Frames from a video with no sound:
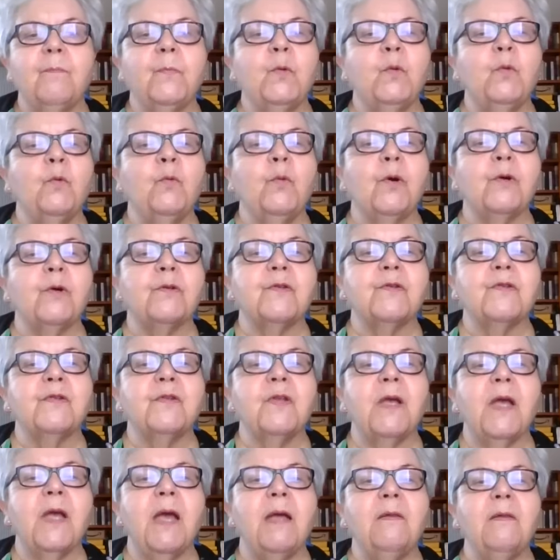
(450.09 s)
Towards
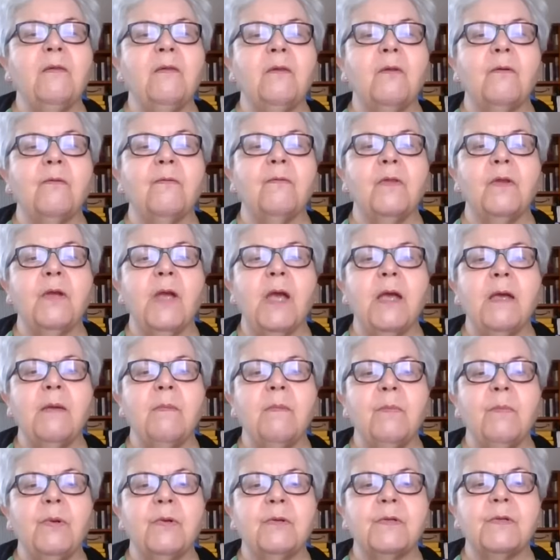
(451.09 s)
the end of the
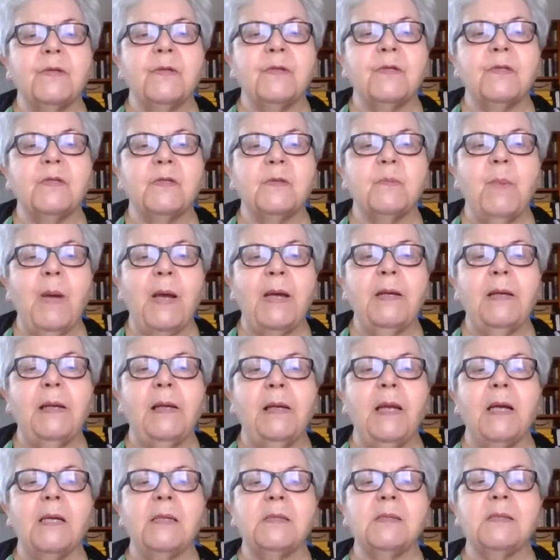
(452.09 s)
Amber
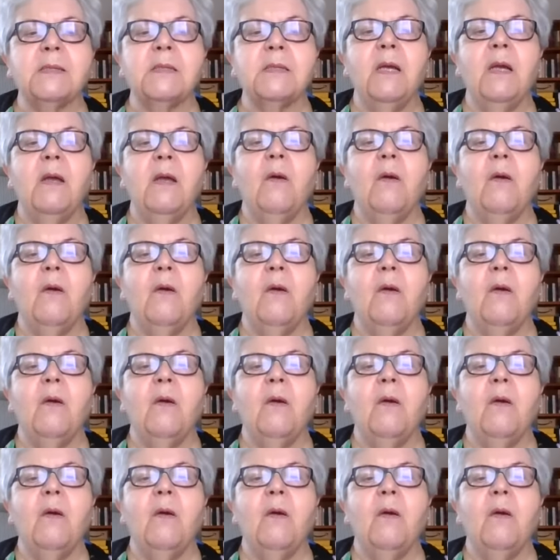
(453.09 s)
Spyglass,